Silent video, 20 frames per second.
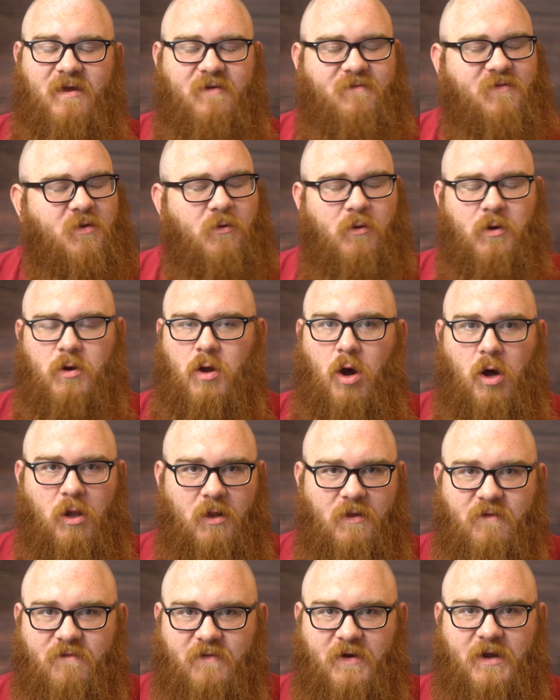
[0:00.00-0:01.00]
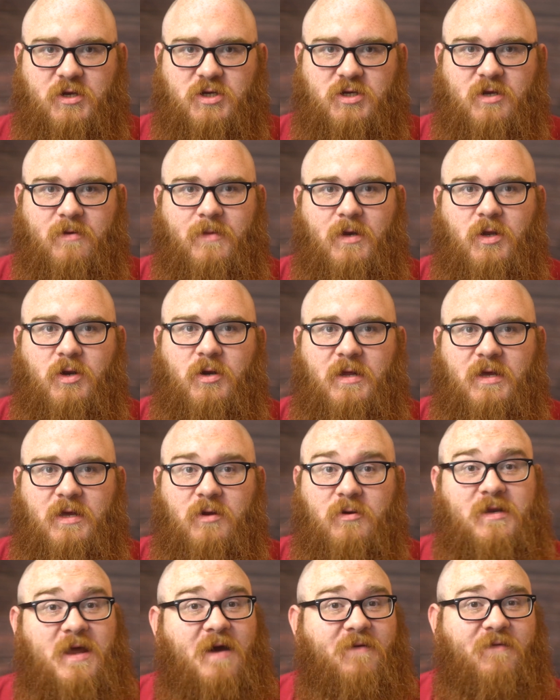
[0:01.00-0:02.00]
if you're at all in the fragrance community,
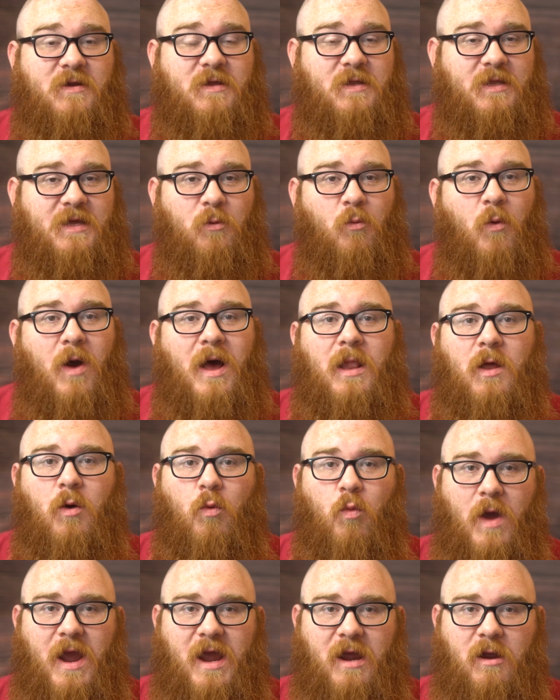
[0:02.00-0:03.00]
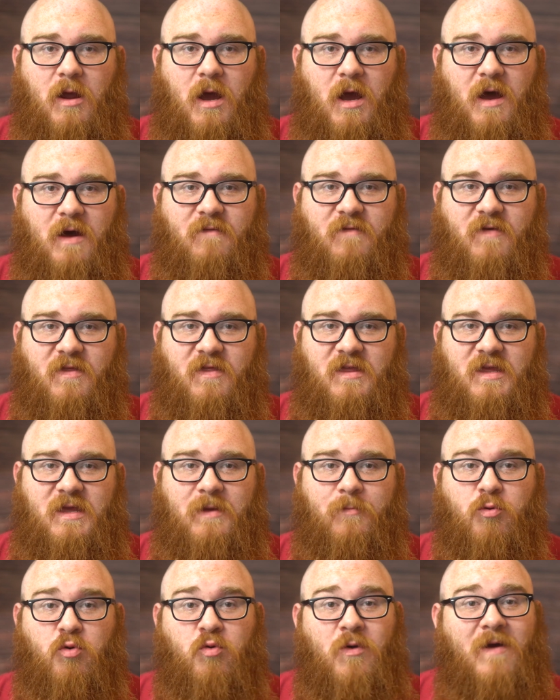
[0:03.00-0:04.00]
you're definitely well aware of
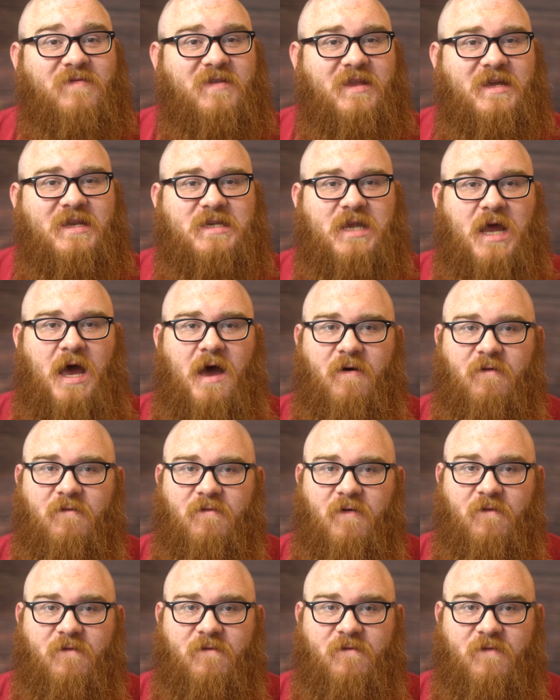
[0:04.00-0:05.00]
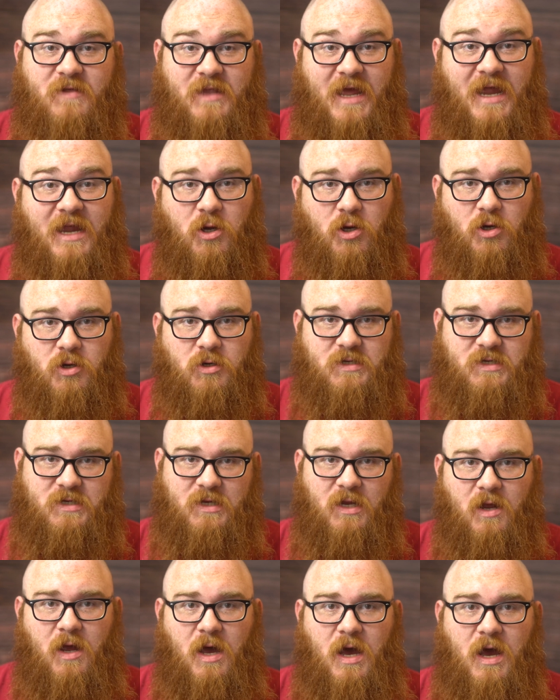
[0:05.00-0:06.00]
the prevalence of flankers
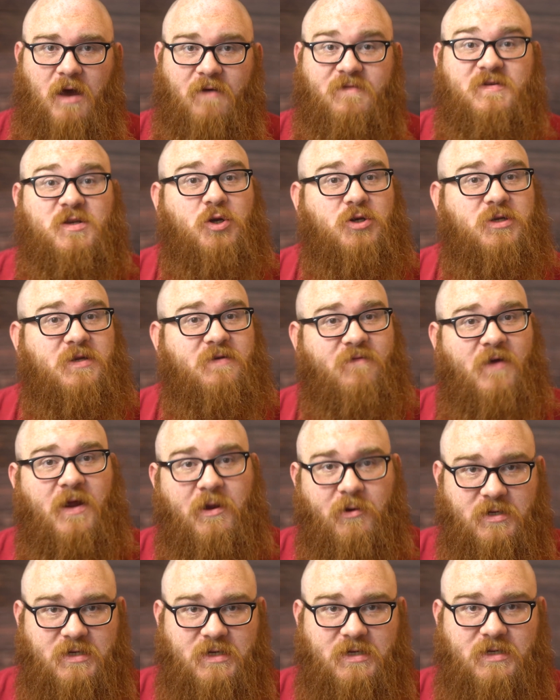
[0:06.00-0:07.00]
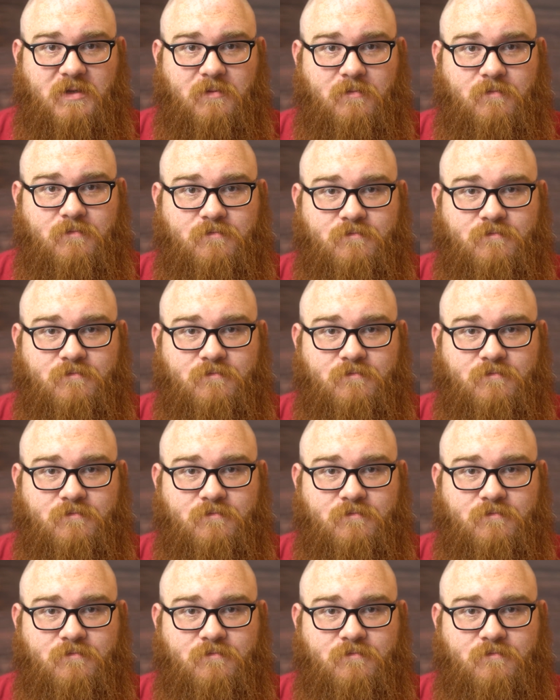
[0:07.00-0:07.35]
of certain fragrances.